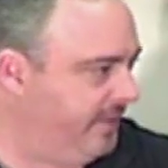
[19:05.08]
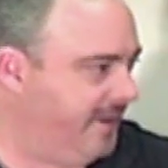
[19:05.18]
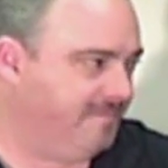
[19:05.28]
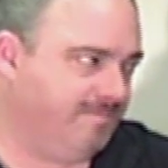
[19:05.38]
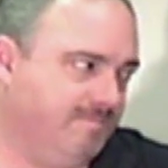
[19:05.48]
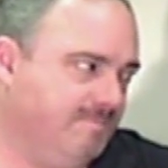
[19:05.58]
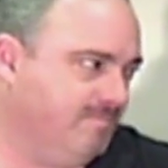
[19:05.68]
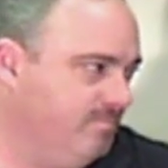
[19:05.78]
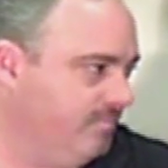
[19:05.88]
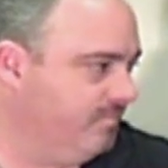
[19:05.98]
so that
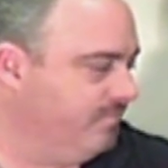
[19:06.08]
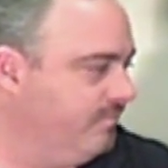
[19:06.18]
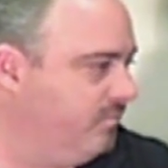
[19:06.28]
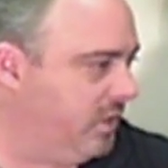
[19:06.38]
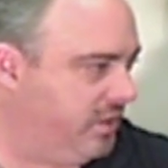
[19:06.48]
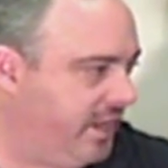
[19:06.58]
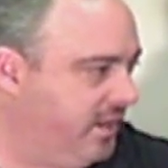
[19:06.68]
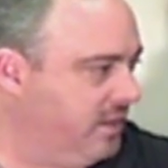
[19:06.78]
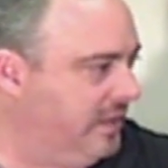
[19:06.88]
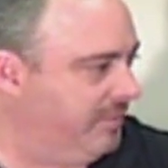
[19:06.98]

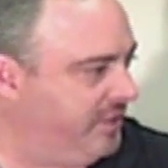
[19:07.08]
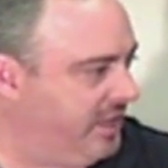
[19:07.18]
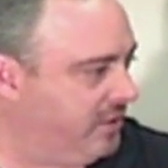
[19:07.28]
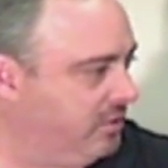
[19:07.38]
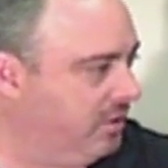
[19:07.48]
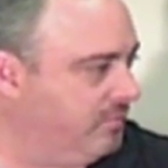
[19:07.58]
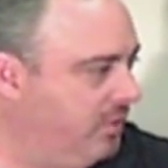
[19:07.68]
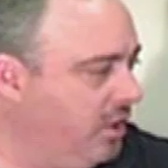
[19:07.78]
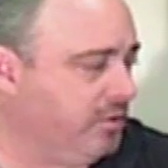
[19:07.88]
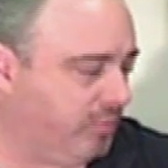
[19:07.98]
they can come together
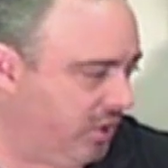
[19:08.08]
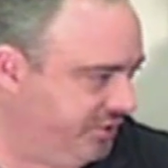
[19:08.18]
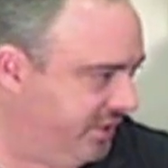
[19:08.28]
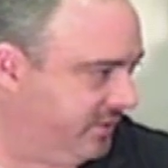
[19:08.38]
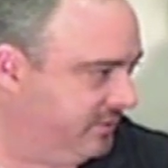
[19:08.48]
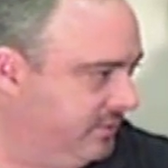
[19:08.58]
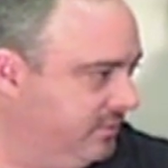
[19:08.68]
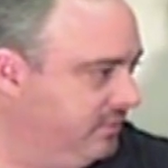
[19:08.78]
on other projects.